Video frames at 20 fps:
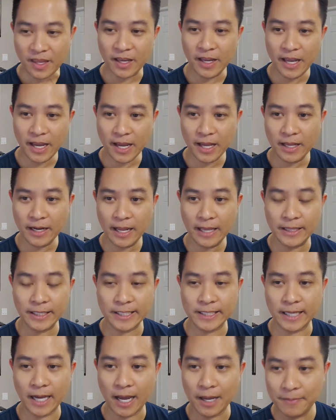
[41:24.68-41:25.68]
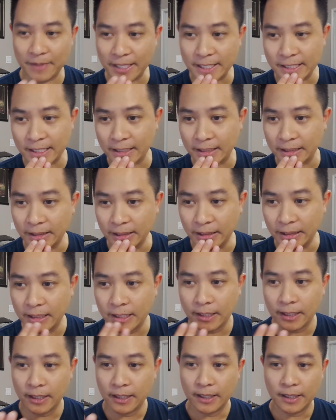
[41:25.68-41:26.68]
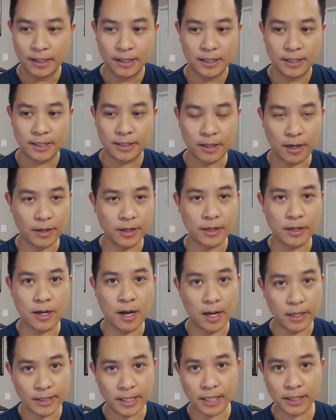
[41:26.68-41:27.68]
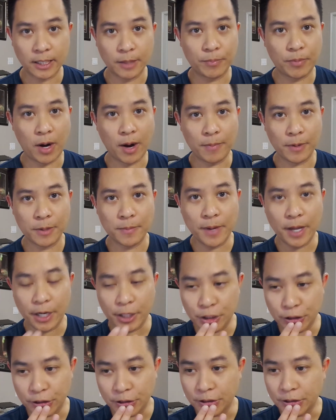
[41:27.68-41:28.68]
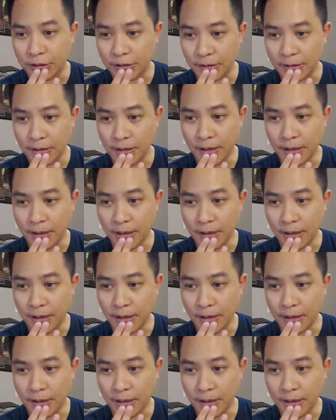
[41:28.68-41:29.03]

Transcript: and and this guy basically started contacting property managers,